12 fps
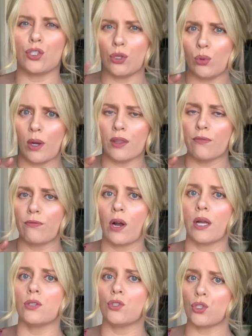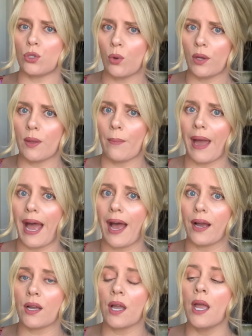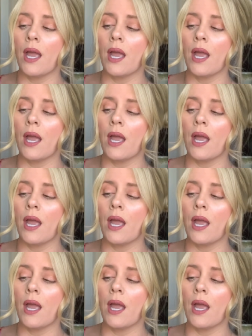2 on the front, 2 on the back.